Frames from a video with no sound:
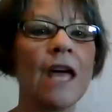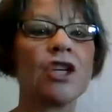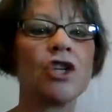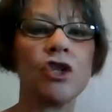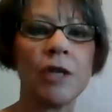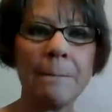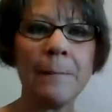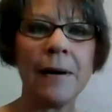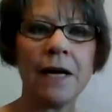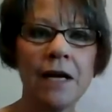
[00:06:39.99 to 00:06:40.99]

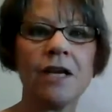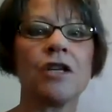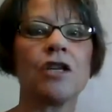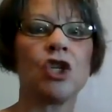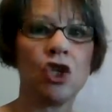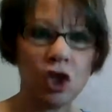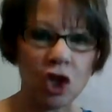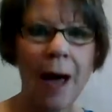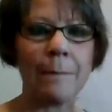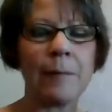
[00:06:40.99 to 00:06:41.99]
ship,
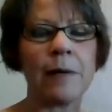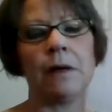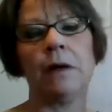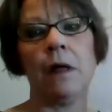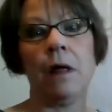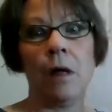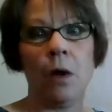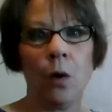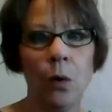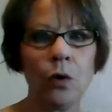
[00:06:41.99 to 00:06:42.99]
shop.
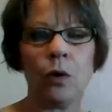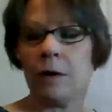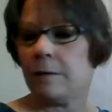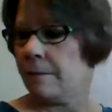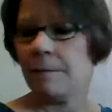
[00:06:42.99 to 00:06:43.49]
Whew.